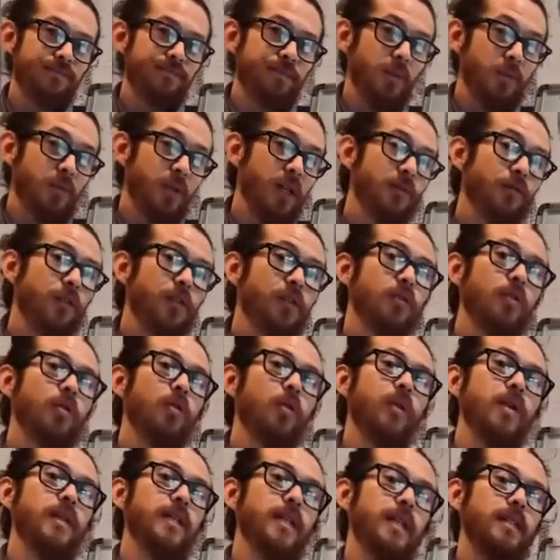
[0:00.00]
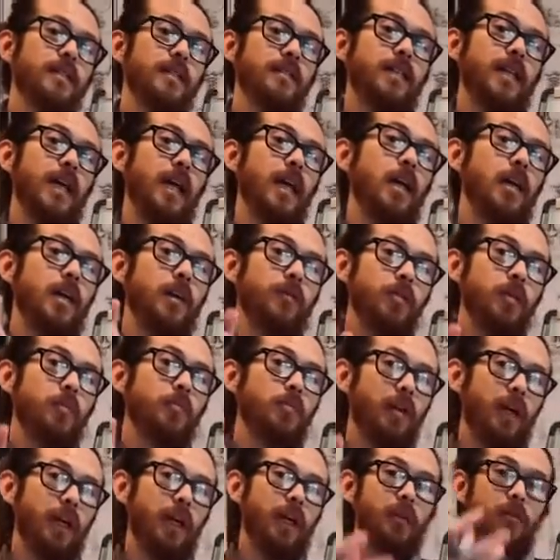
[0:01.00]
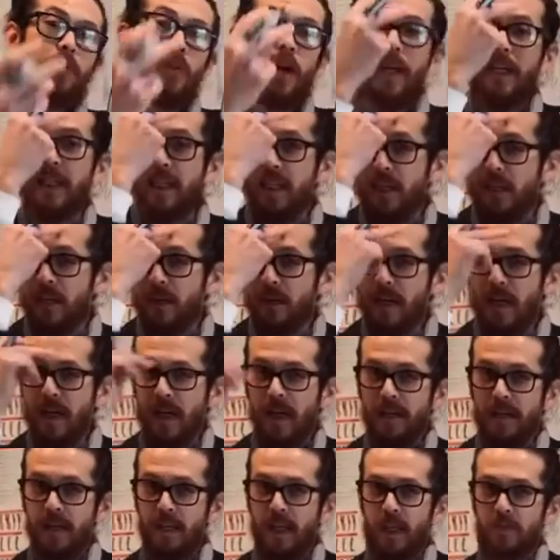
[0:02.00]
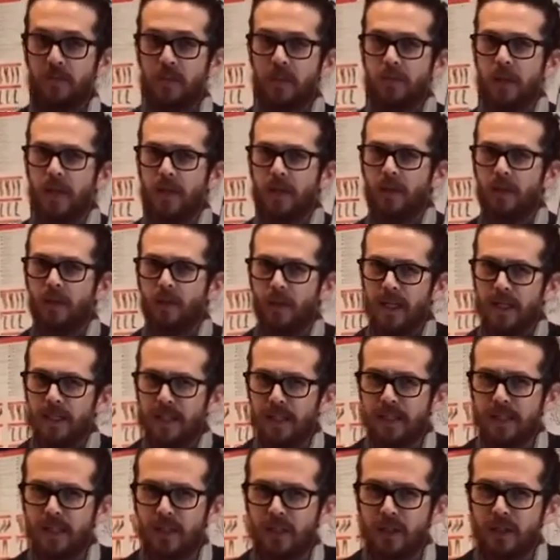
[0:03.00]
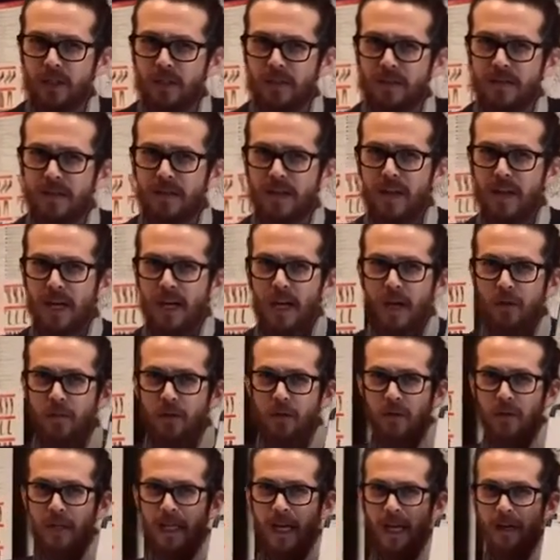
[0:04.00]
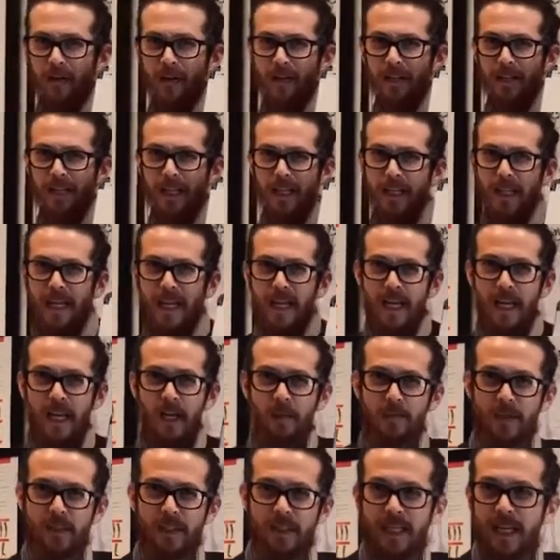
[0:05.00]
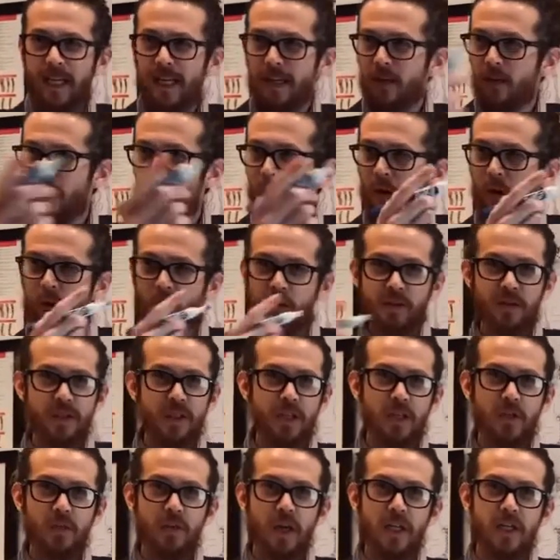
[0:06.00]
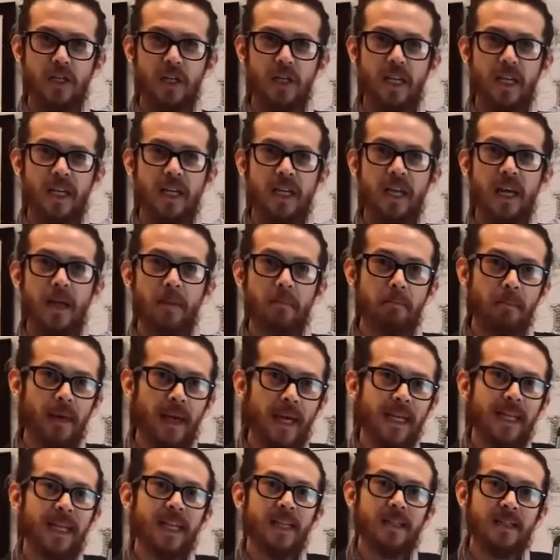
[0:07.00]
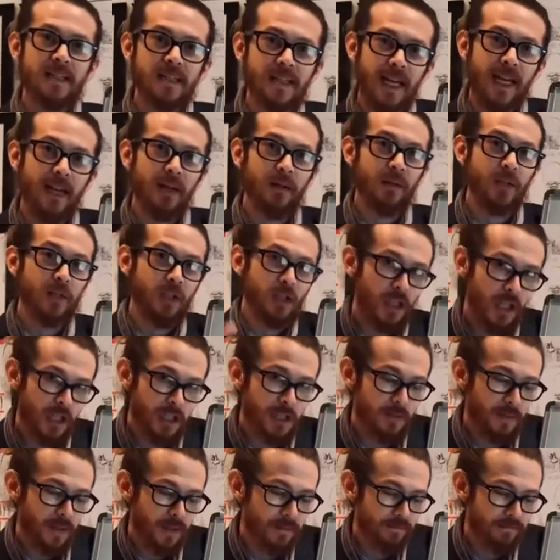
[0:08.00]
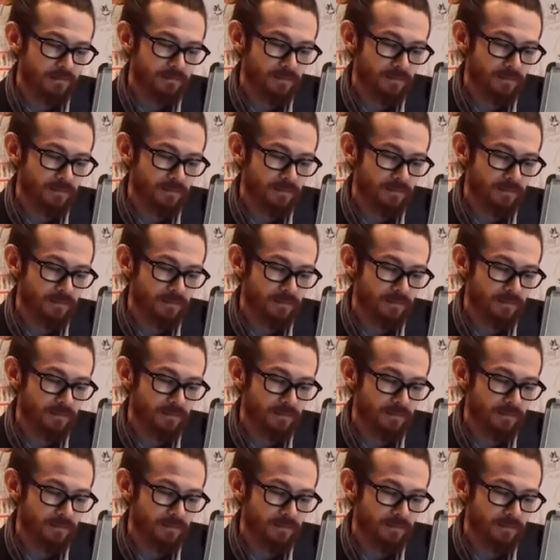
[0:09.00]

The prefrontal cortex is the area of your brain right here that helps you make great decisions, helps you calculate, helps to take the whole situation in and make a sound judgment.